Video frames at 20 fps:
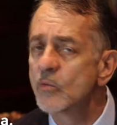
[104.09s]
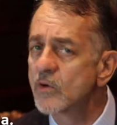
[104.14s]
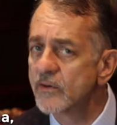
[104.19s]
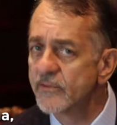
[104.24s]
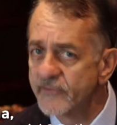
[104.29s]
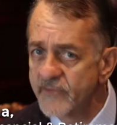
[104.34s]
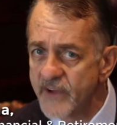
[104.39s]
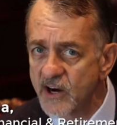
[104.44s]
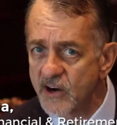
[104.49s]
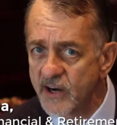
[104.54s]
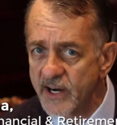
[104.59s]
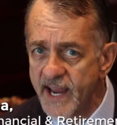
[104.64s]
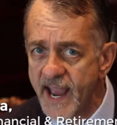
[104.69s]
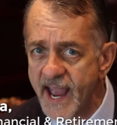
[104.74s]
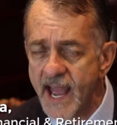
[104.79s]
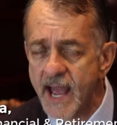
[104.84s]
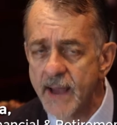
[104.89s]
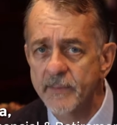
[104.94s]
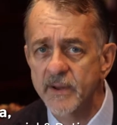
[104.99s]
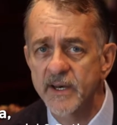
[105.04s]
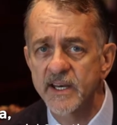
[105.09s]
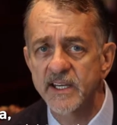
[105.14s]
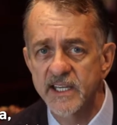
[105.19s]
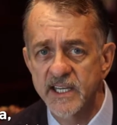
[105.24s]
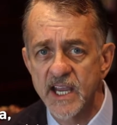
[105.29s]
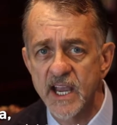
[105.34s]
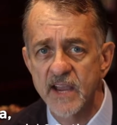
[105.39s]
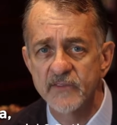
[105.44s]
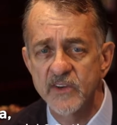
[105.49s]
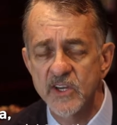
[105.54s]
We're very happy to
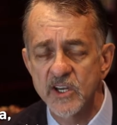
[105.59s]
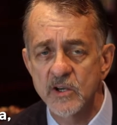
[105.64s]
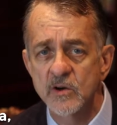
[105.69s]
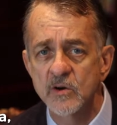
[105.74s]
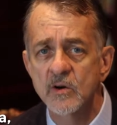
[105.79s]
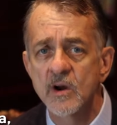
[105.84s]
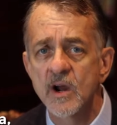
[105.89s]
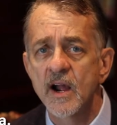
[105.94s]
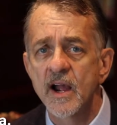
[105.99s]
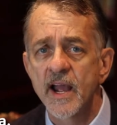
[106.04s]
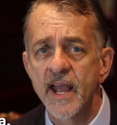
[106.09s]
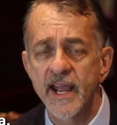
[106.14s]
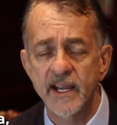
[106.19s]
give you